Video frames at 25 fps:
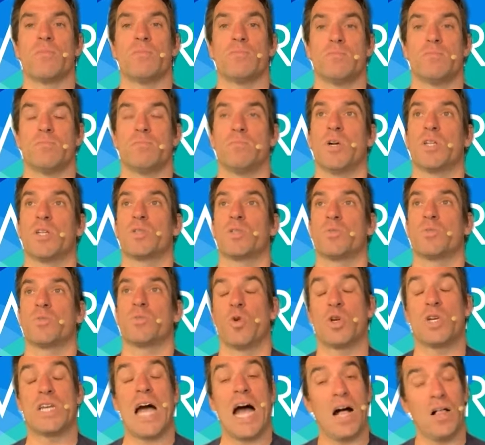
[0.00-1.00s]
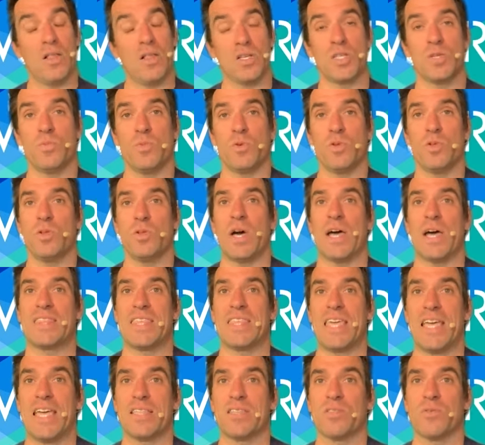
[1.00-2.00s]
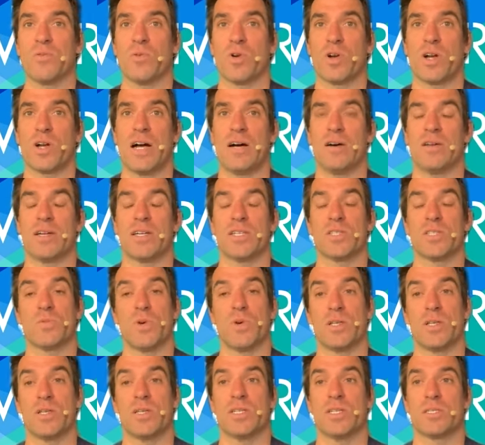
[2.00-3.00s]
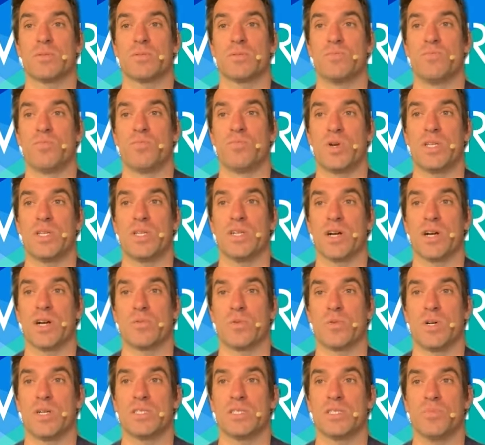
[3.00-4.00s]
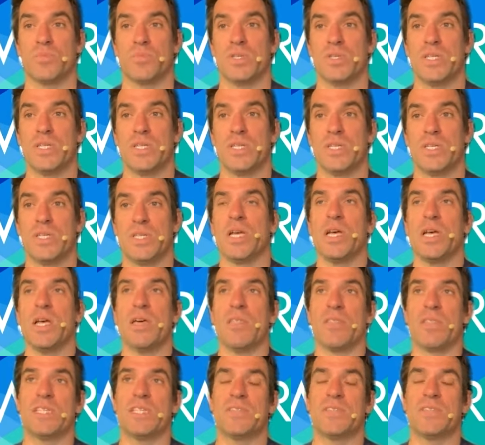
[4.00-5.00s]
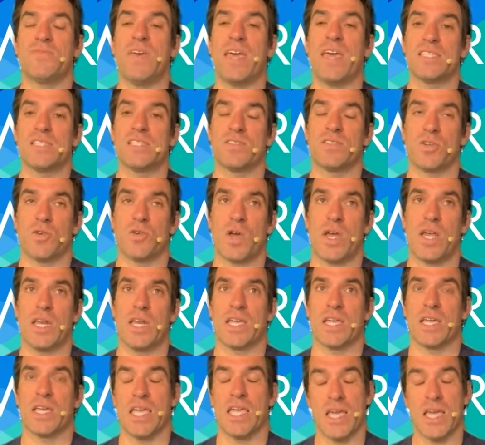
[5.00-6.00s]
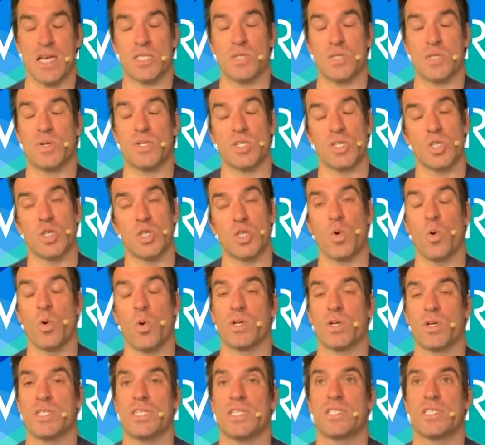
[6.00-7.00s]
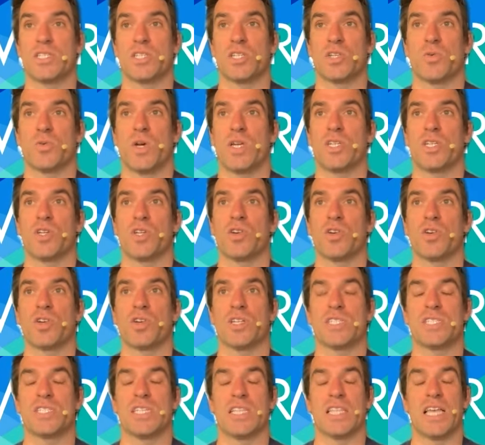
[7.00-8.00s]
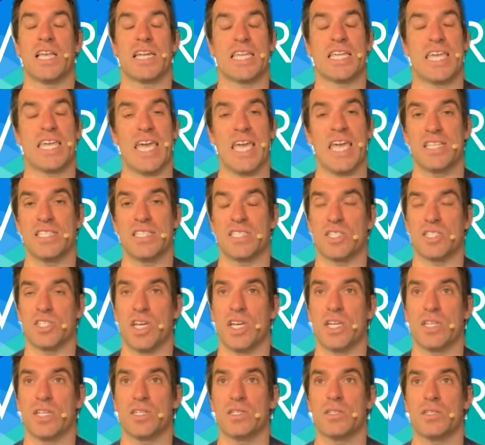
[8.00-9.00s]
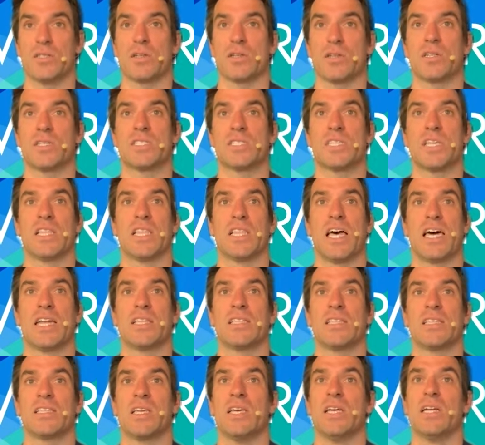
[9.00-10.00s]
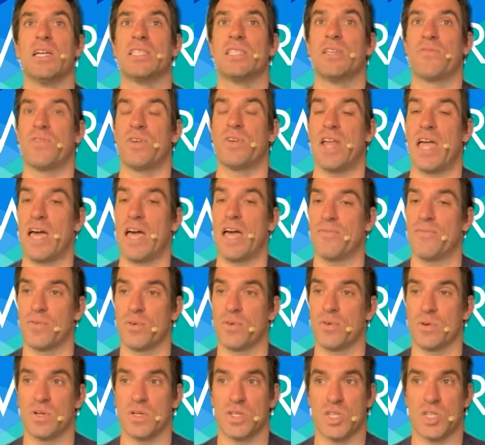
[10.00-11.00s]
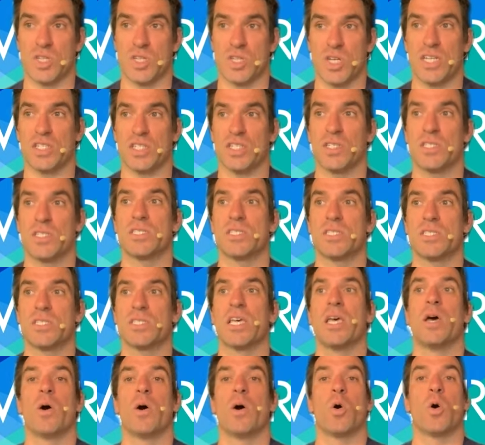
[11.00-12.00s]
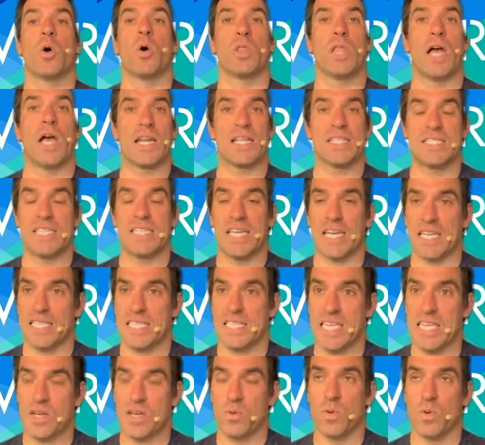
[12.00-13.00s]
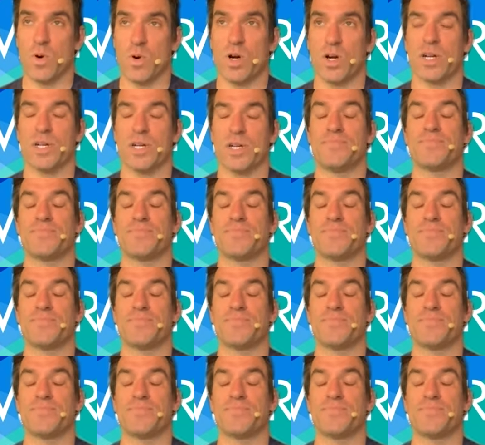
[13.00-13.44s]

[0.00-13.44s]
much more knowledgeable at the end of the workout, as well as pretty darn well depleted. This phase of training, especially in the quarantine situation, you're going to see a lot of cadence changes. You're going to see a lot of different effort changes, a lot of technique work.